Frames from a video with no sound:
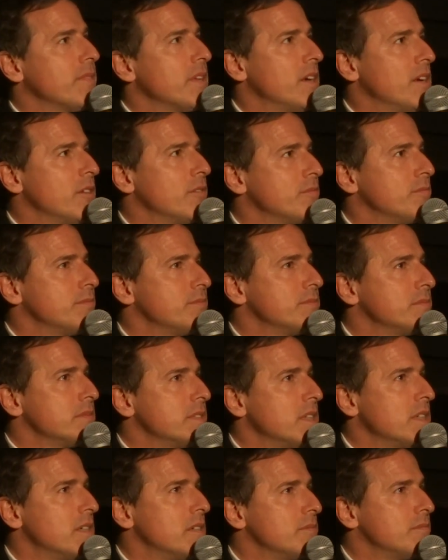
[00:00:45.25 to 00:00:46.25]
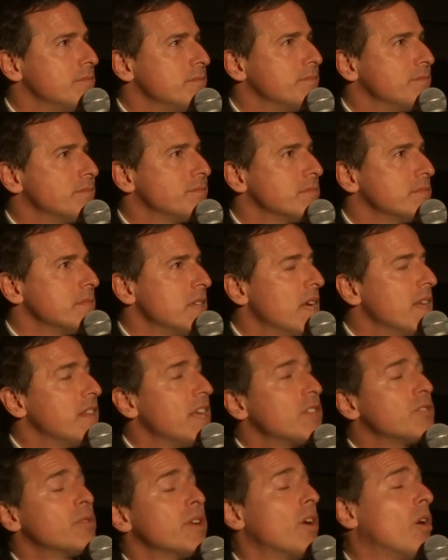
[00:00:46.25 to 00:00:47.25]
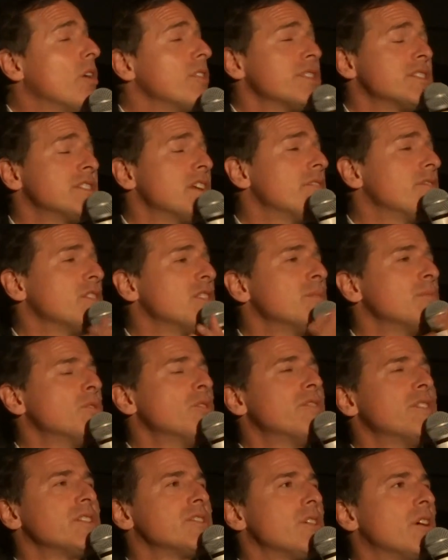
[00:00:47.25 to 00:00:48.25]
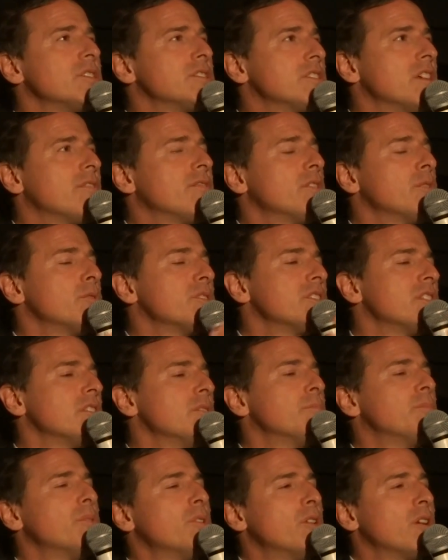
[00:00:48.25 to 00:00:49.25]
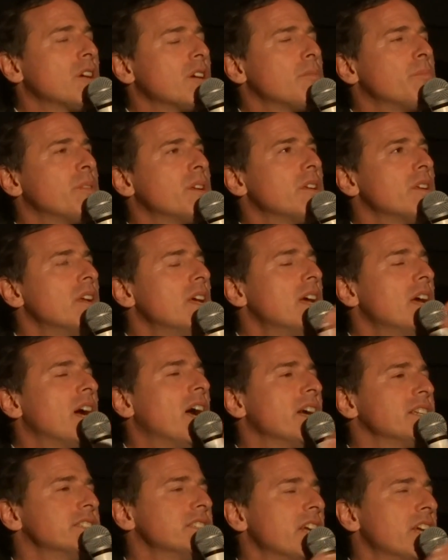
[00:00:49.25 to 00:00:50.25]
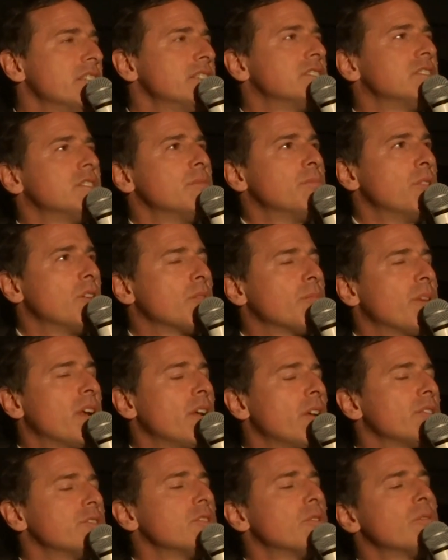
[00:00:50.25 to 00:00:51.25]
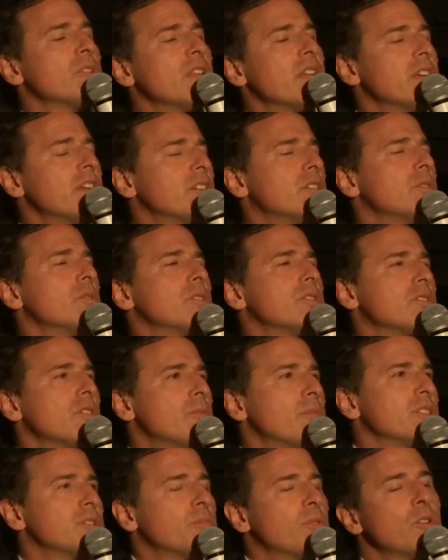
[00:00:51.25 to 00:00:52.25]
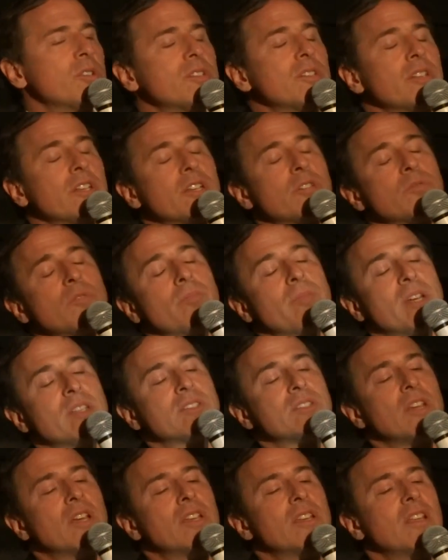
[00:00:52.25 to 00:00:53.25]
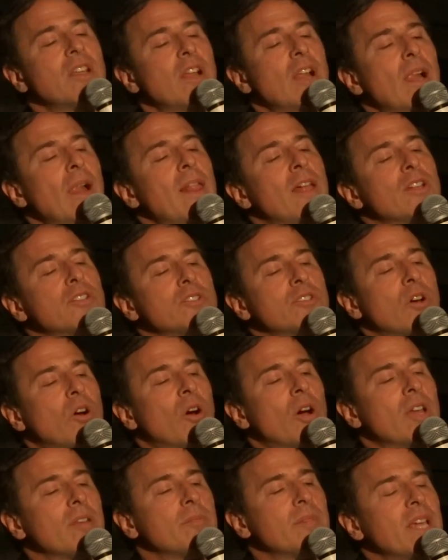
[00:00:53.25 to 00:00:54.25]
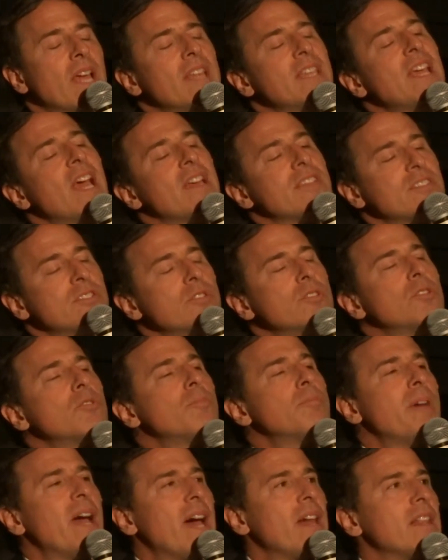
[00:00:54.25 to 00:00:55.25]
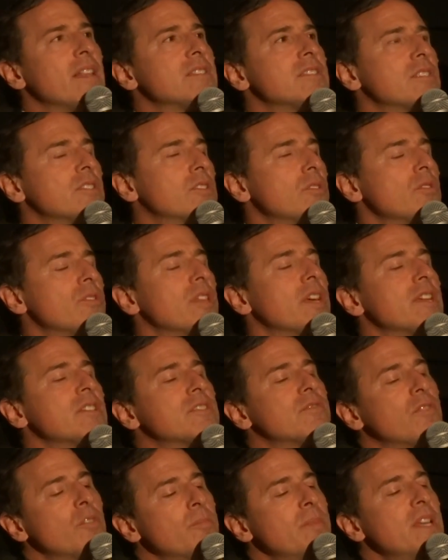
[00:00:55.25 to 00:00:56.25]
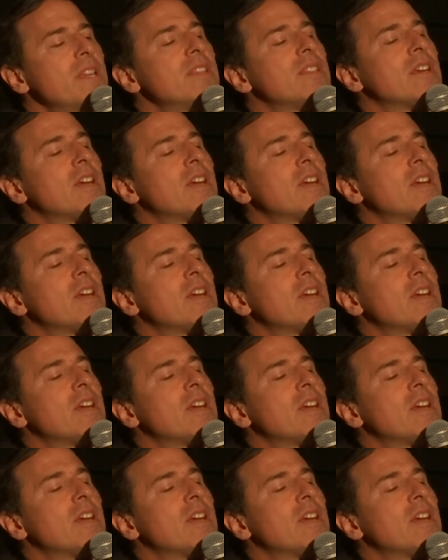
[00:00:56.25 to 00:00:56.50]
you know. That's all the stuff in the movie is all stuff that was in the book, but I changed the book, but I also related to it so much personally because my son taught me, and yes, you do balance the two things. For me,